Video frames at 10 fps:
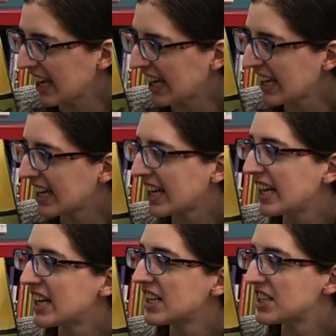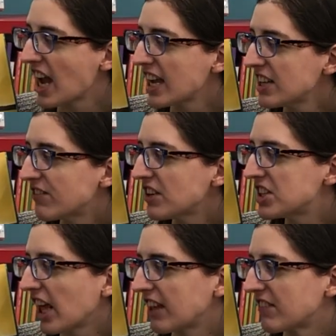knee, J is for
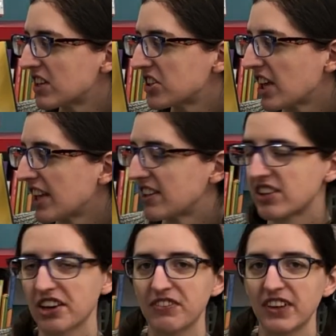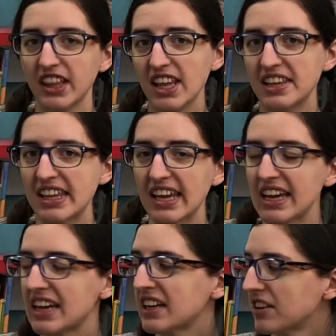jellyfish and surfing the sea.